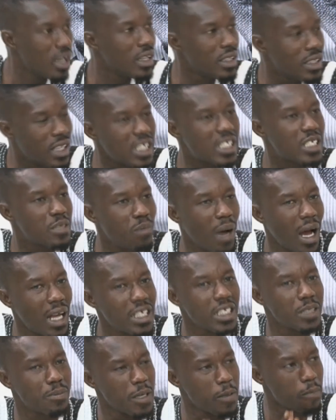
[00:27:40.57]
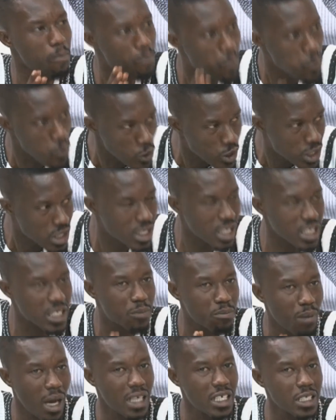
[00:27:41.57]
This man is being pushed.
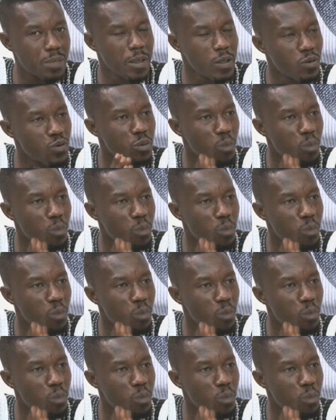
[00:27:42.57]
This man is being